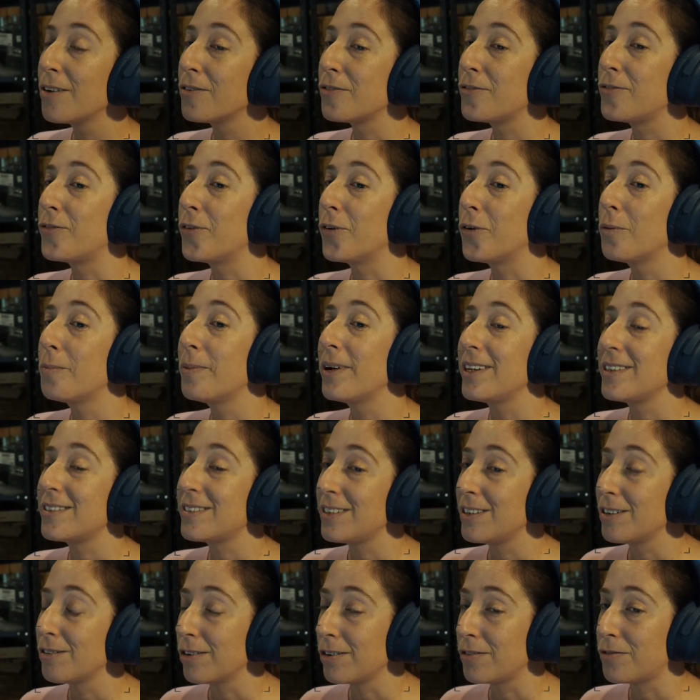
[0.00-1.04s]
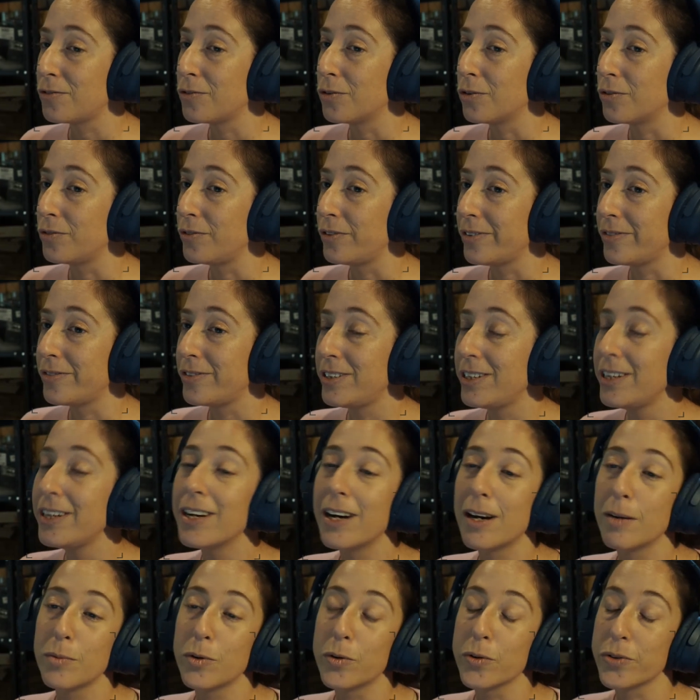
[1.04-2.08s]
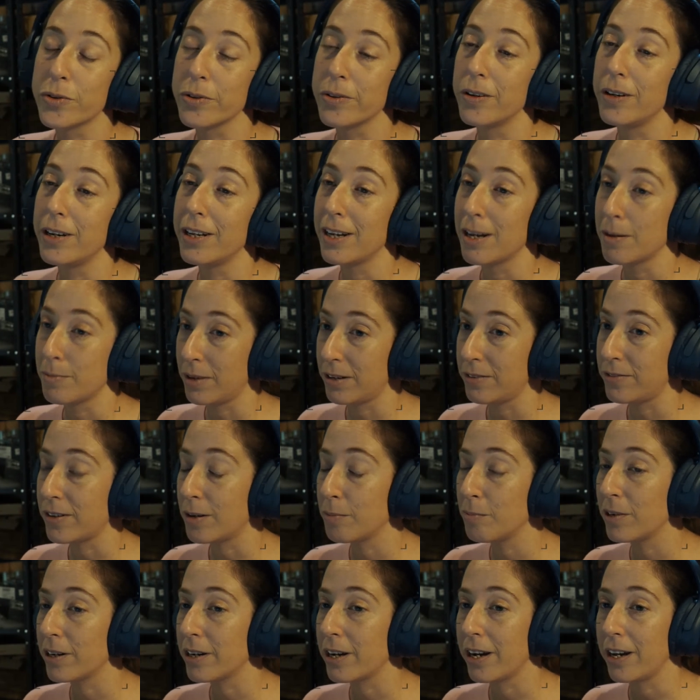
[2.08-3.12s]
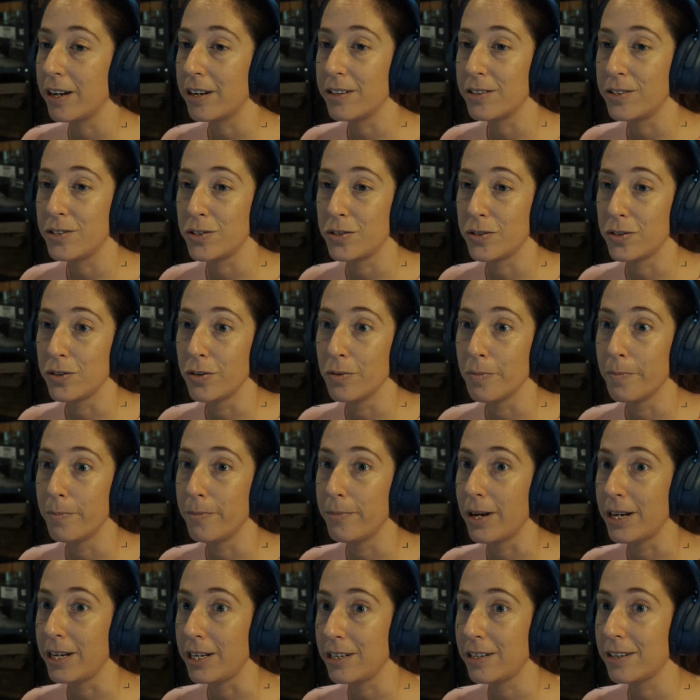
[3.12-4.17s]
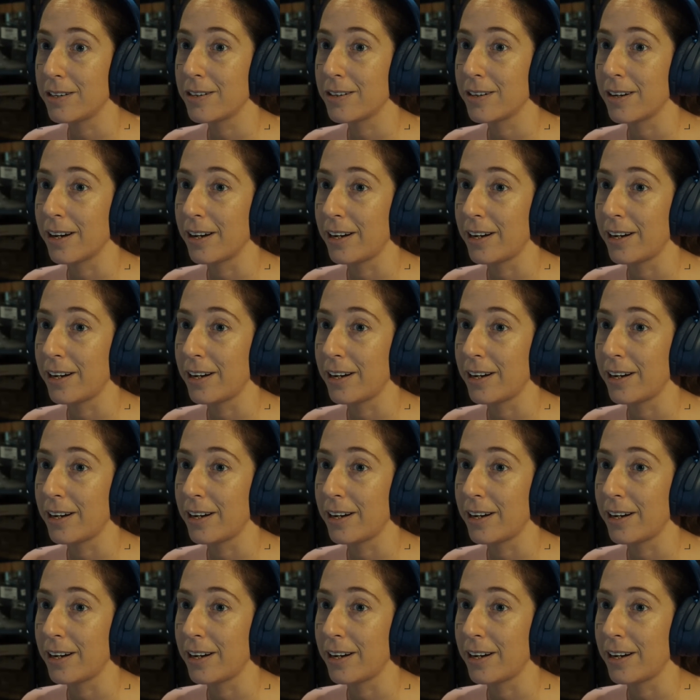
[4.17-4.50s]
For my CRF450, I'm also going to get my fabricator to make